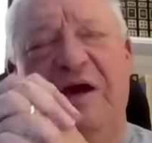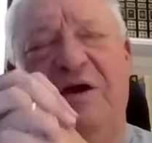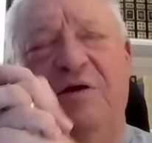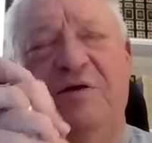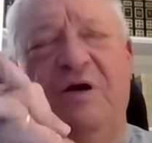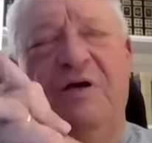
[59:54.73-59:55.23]

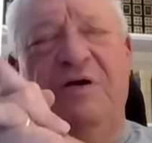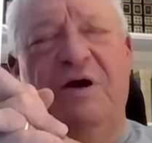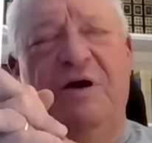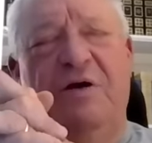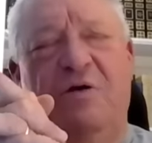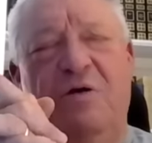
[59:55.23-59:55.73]
thank you for
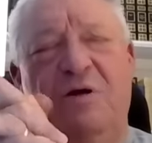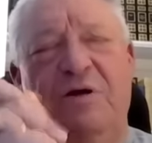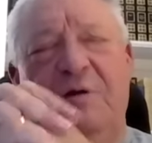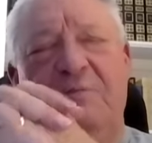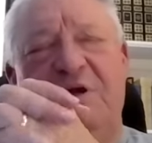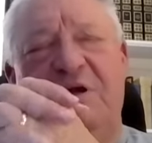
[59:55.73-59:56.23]
the
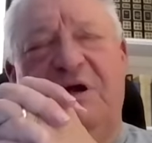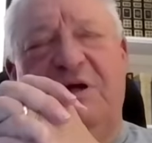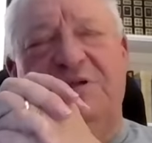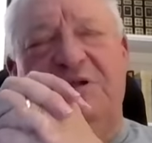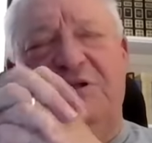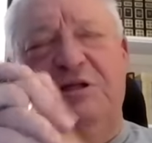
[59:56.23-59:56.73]
old hymn that
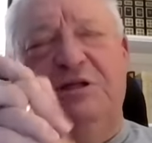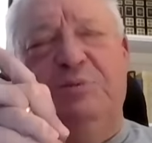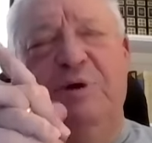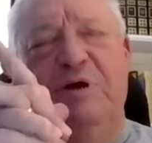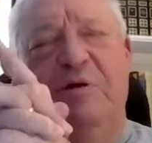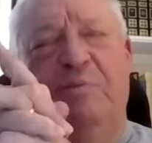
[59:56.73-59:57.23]
tells us the
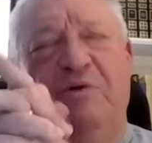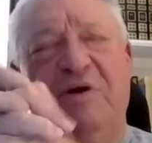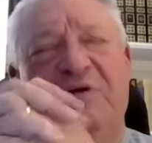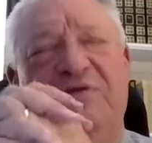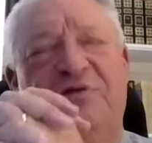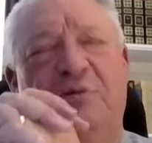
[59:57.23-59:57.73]
Spirit
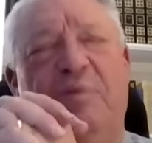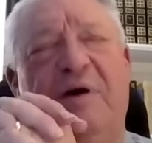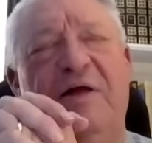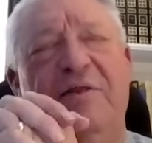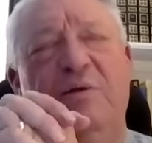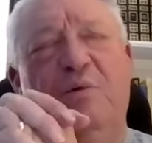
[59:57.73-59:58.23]
breathes
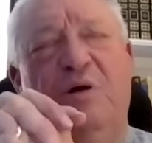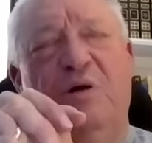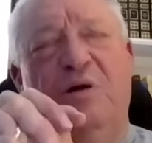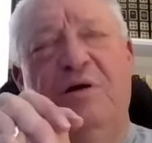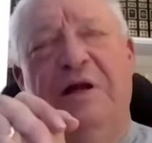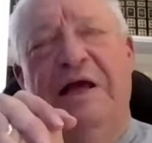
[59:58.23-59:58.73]
upon the
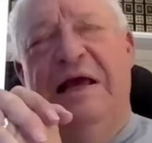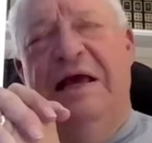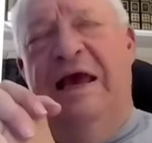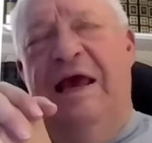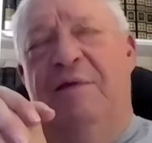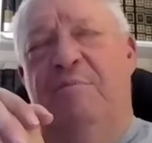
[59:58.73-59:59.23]
word
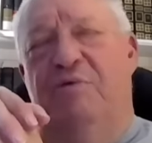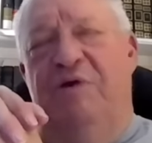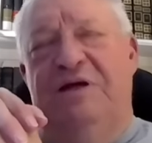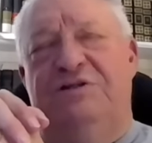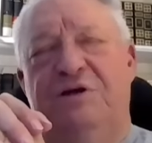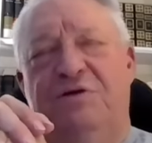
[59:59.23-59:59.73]
and
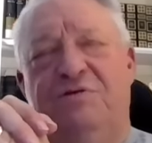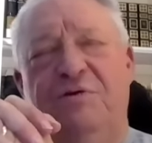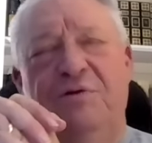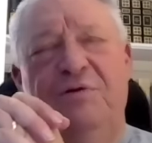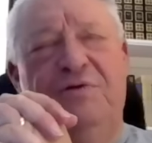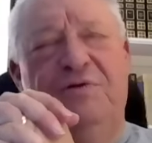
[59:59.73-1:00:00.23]
brings the
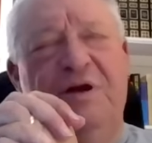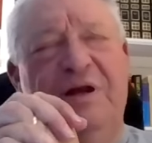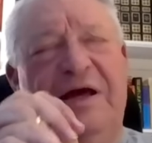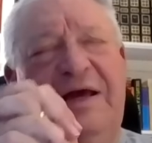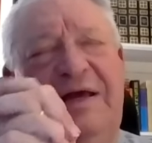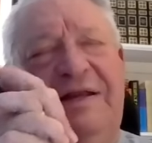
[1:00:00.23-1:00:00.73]
truth to
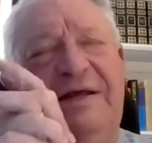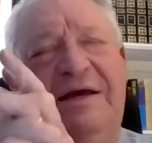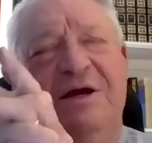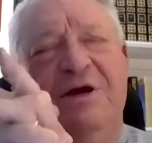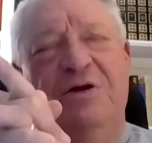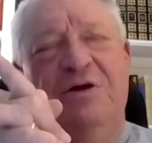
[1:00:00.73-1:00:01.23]
light.
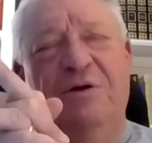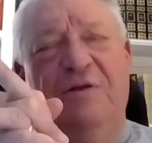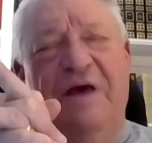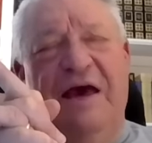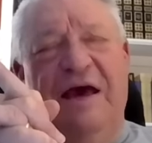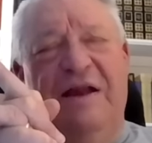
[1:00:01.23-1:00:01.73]

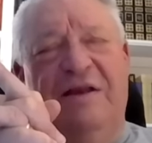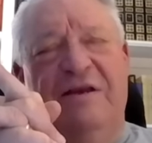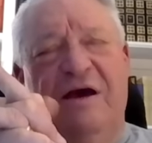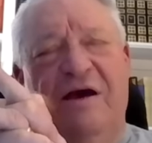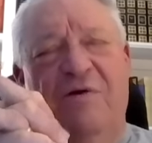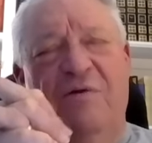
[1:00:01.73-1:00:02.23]
Do that
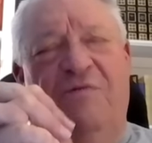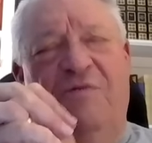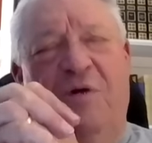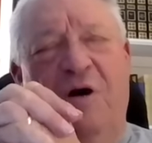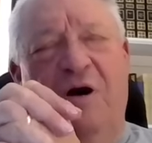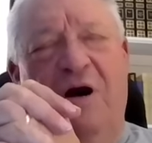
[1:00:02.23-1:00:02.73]

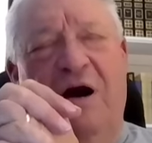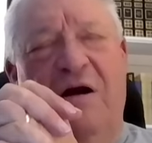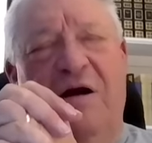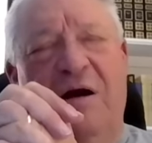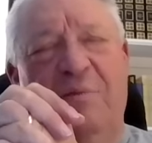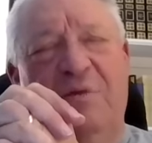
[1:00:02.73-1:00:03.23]
for
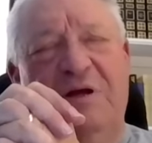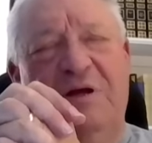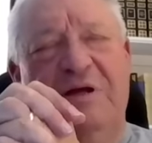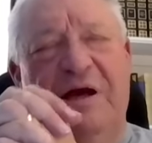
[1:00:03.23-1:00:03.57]
our humble